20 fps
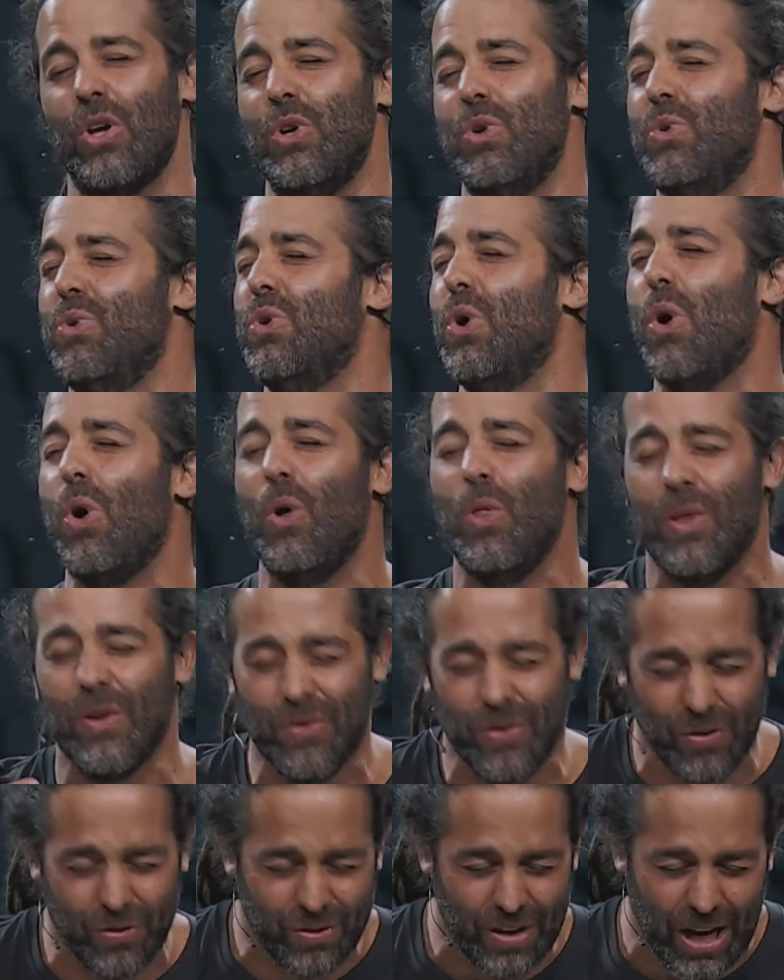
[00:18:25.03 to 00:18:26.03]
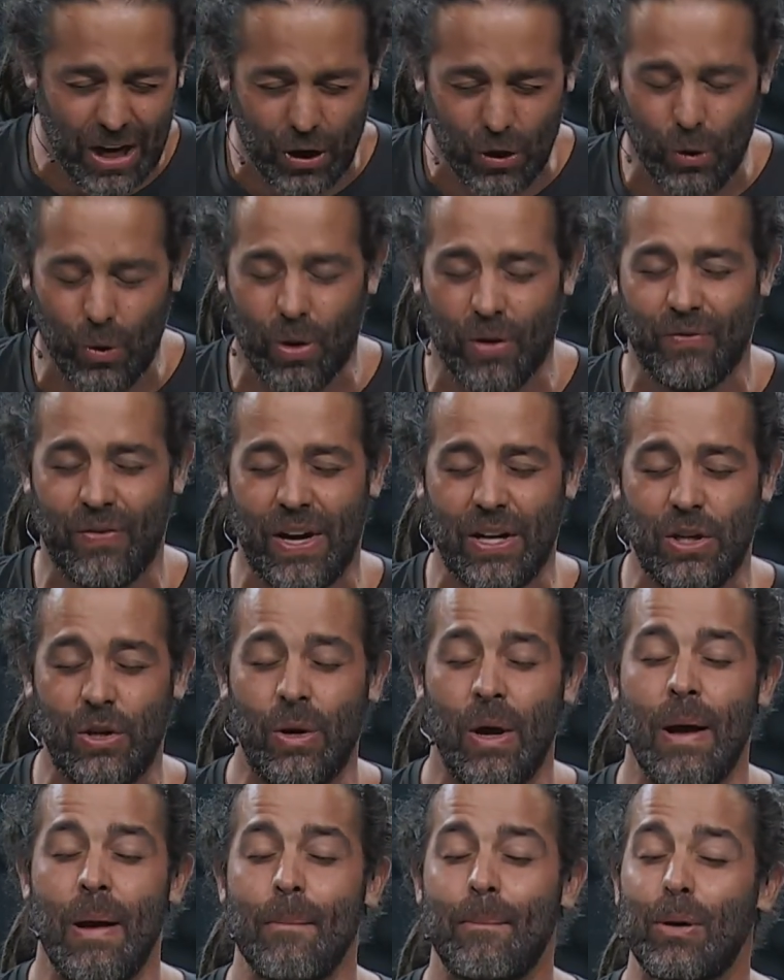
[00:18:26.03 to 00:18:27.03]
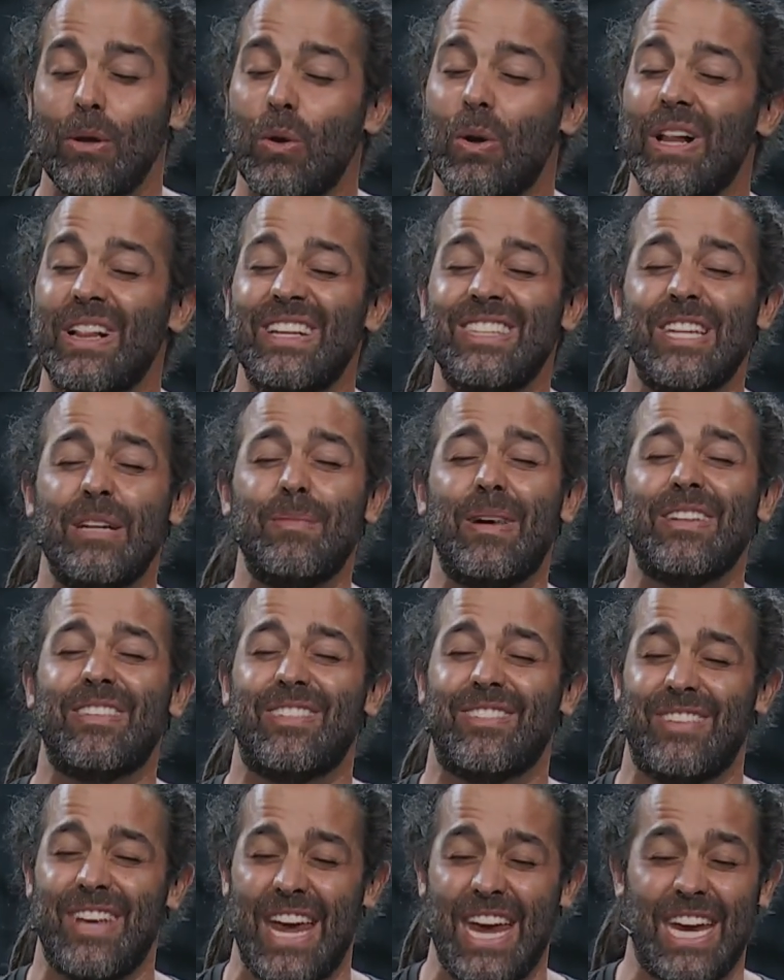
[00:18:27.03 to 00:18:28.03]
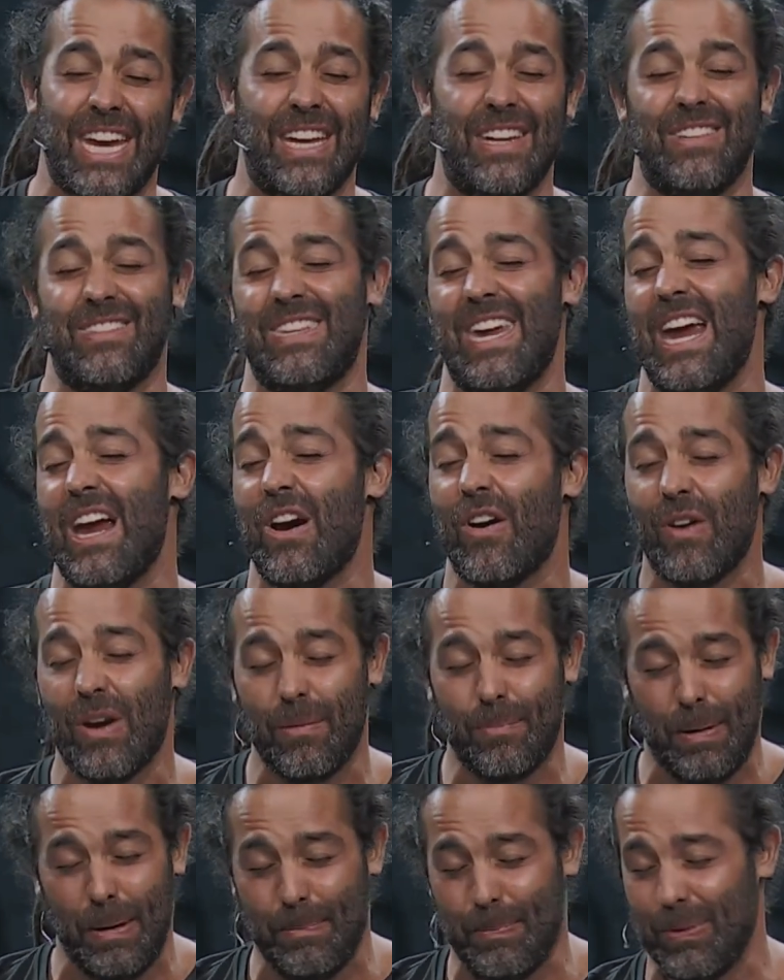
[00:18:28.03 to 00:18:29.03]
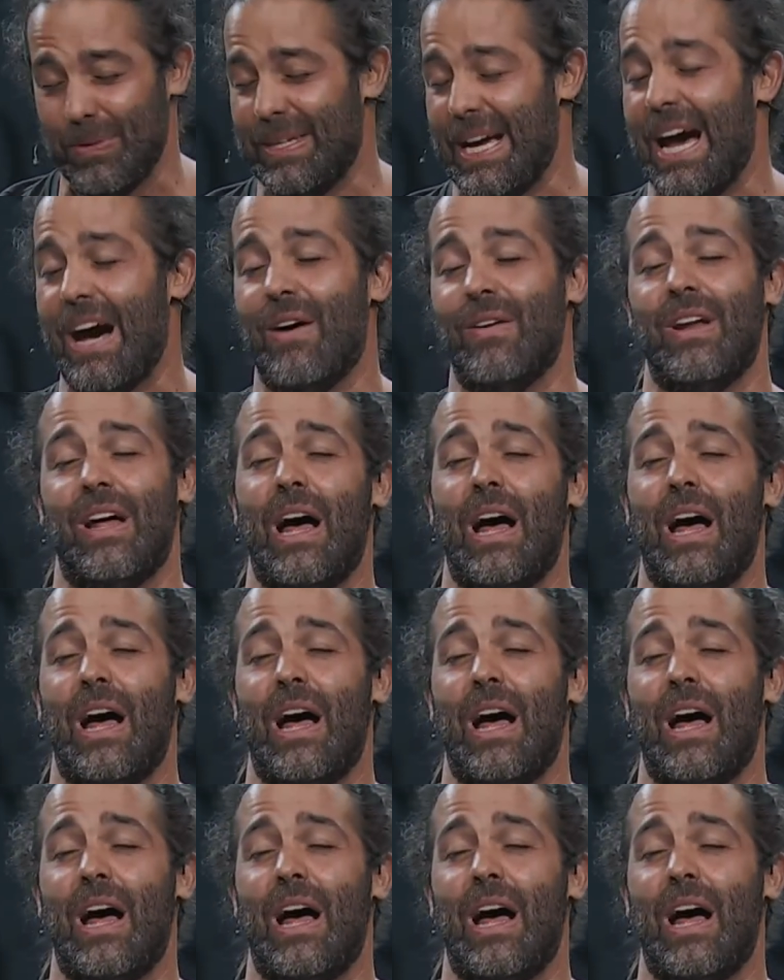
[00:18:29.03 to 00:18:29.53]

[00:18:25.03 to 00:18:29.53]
You know this is not glorifying you, but Lord, at least I'm not saying it and tearing people down.